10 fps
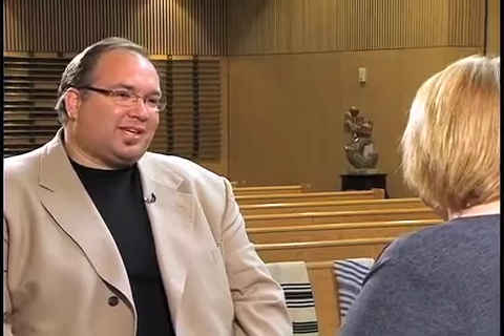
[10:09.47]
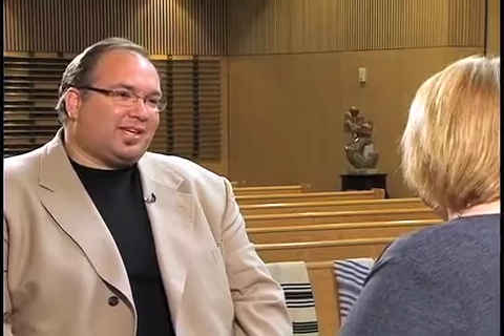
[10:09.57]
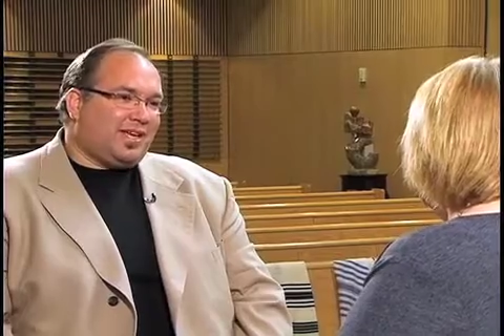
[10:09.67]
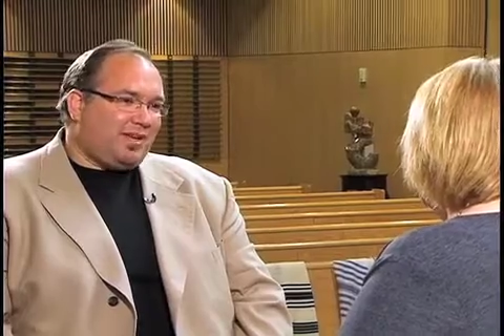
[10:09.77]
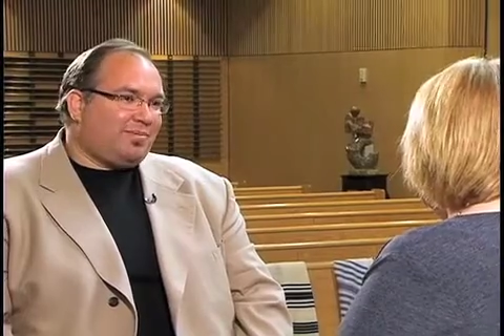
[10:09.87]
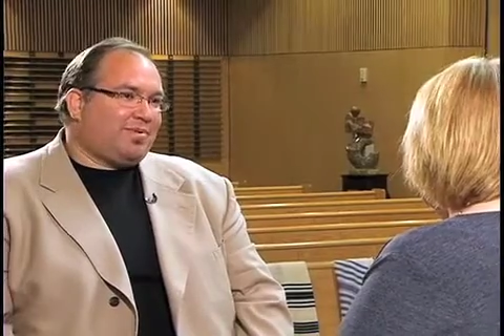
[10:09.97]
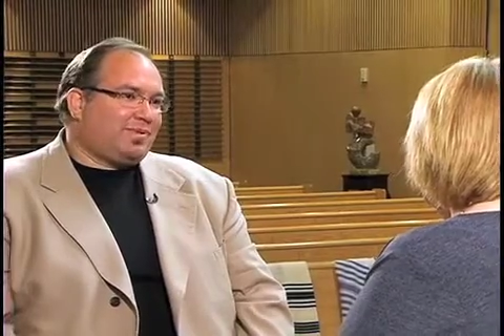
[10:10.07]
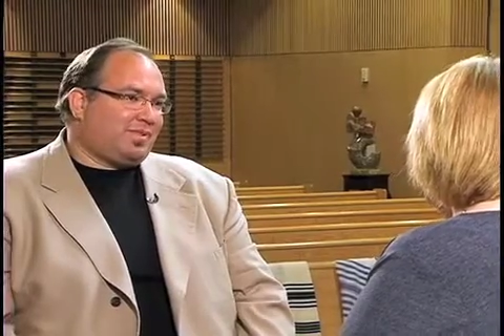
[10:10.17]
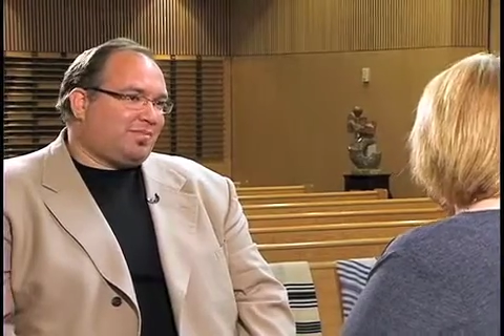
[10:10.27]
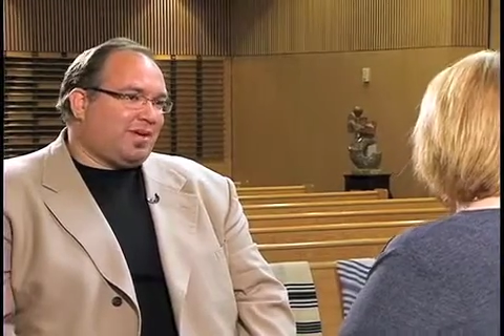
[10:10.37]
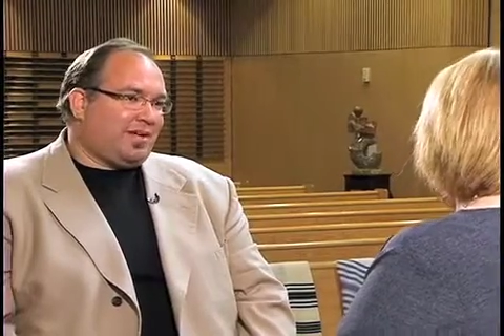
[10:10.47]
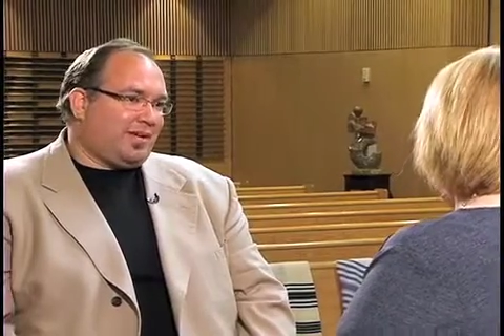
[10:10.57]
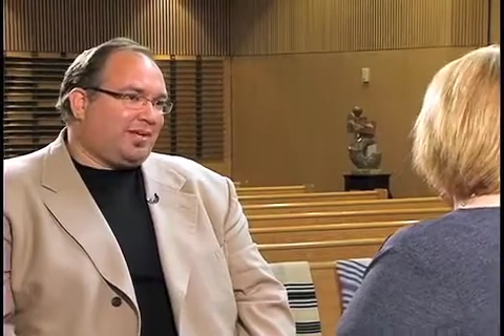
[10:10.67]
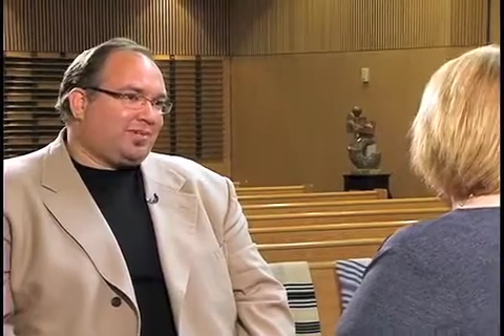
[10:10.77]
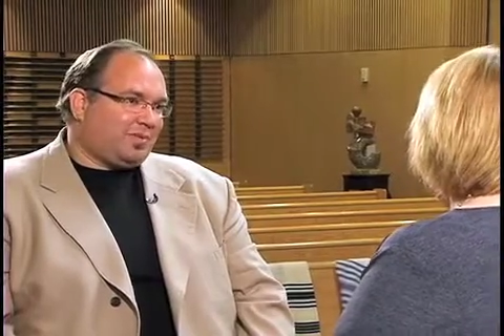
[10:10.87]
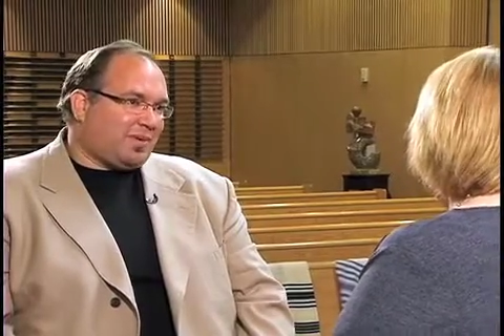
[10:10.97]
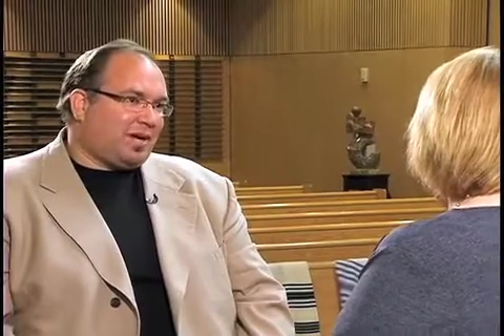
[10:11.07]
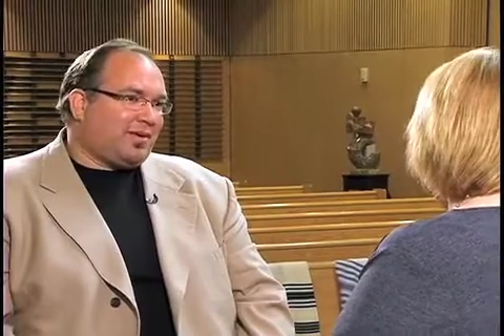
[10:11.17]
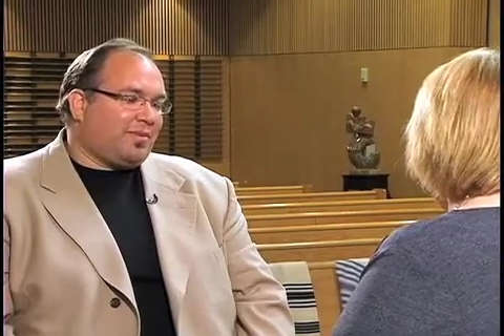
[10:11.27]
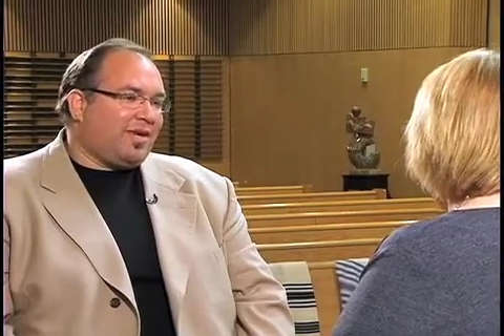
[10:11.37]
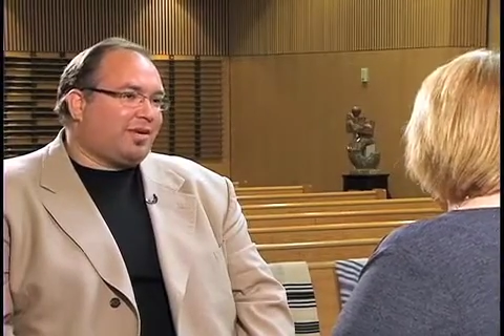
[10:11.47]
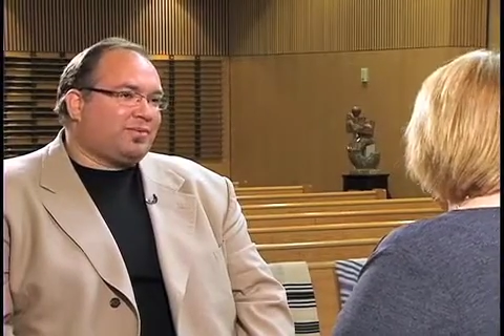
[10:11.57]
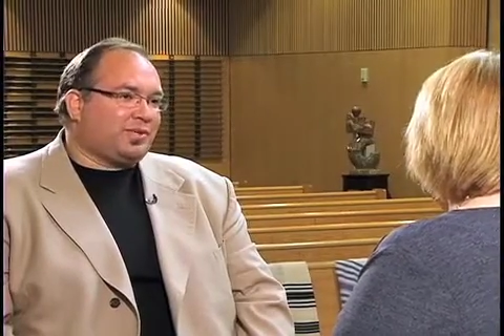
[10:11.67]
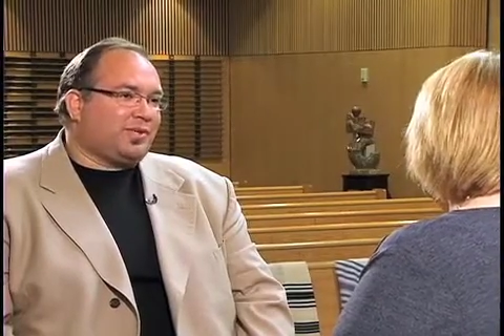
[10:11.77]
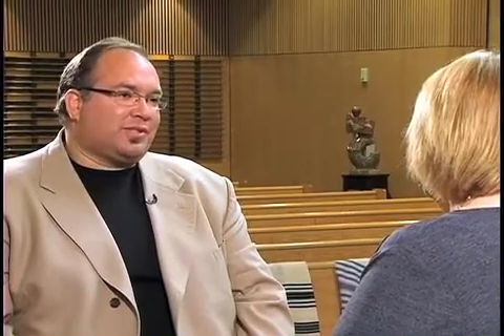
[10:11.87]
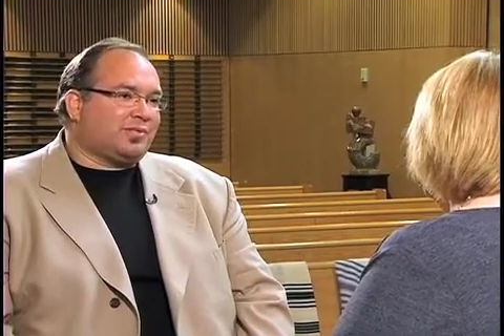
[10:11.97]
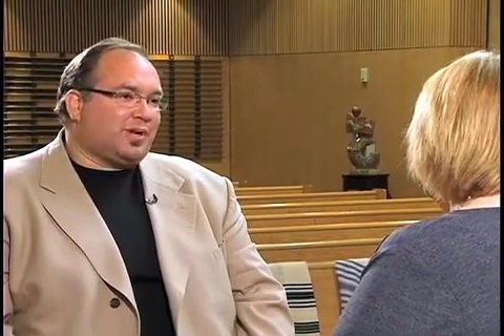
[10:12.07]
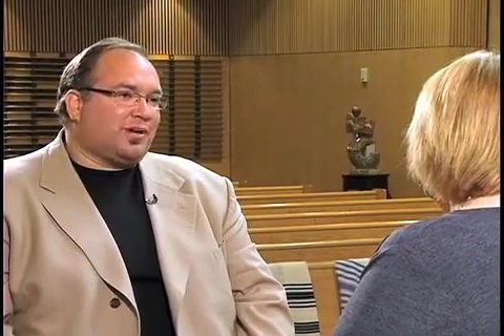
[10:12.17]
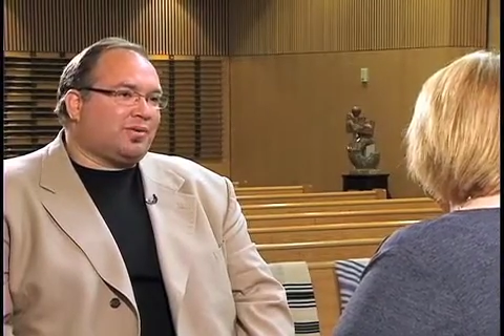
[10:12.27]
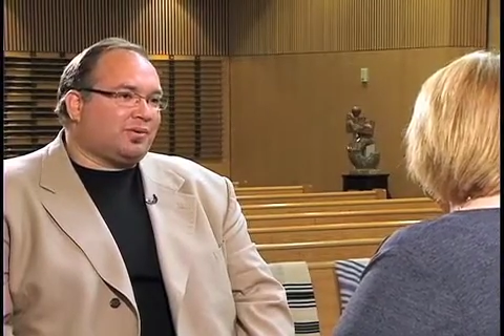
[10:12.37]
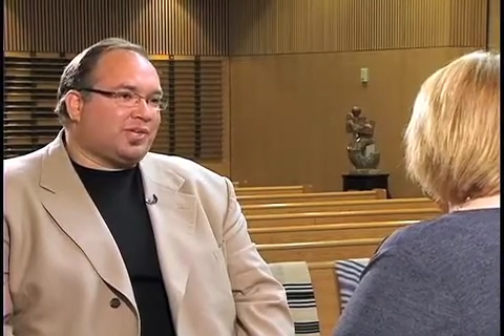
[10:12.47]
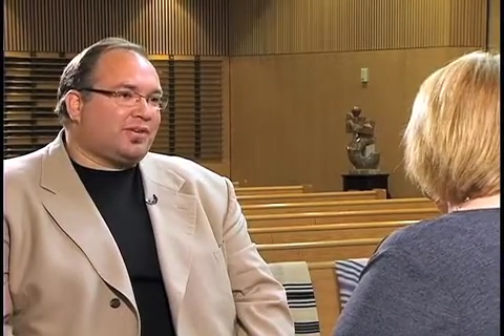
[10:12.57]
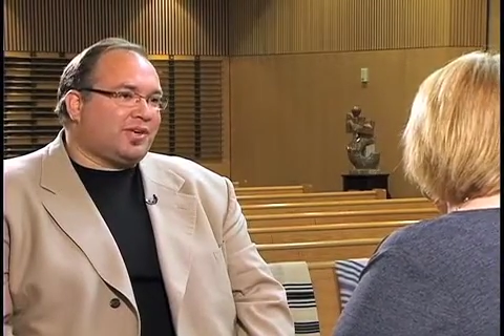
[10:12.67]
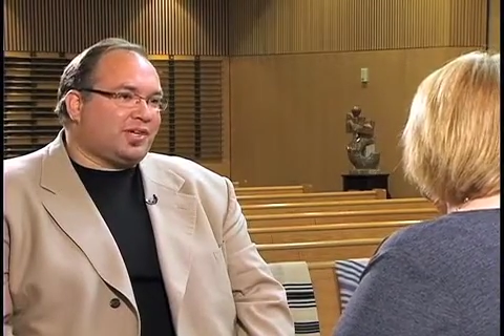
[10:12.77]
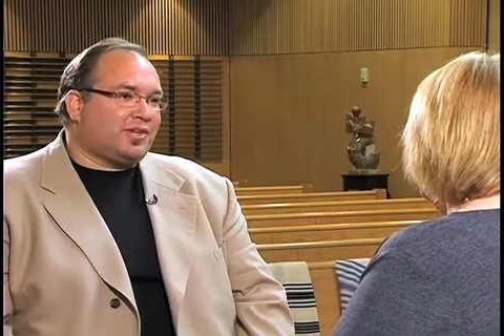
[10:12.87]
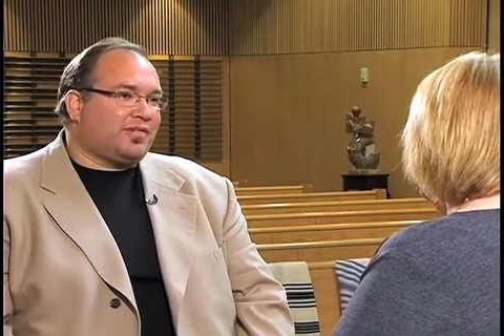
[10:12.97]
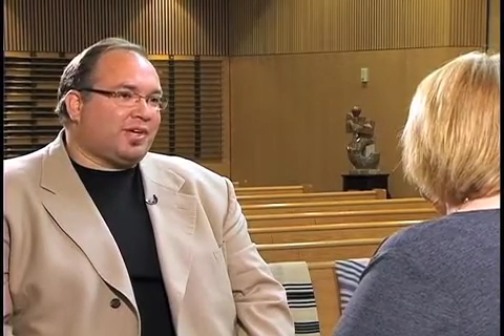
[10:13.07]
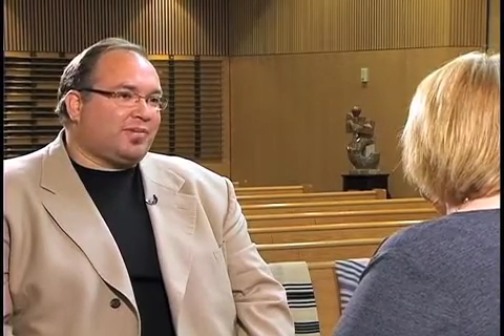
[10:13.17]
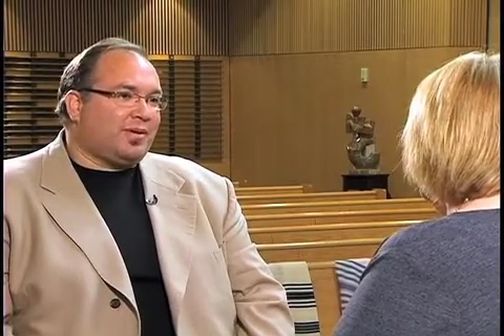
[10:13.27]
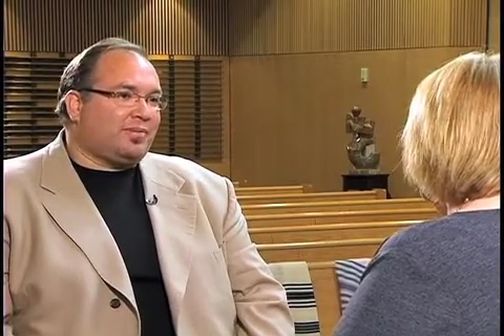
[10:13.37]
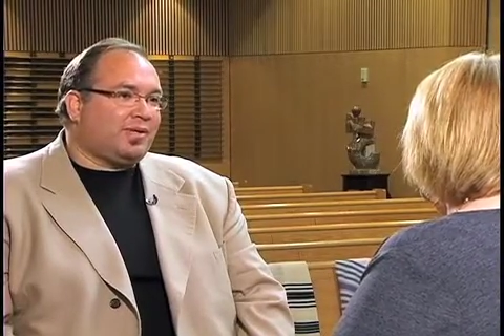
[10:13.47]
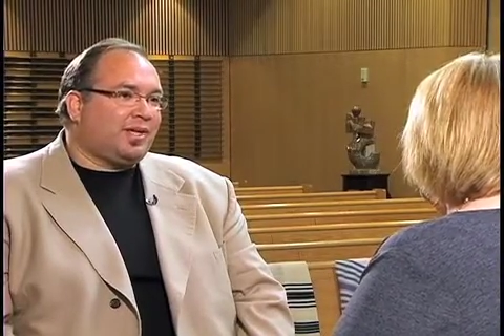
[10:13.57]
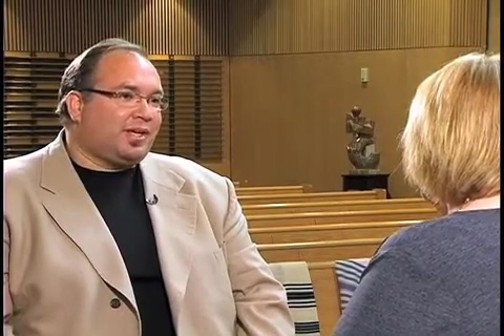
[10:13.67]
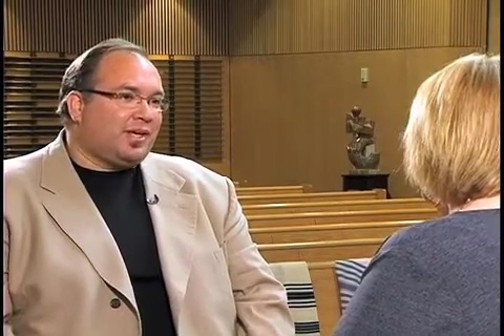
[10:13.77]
And keep inspiring. You inspire me. I'm sure you'll inspire a whole generation of young people.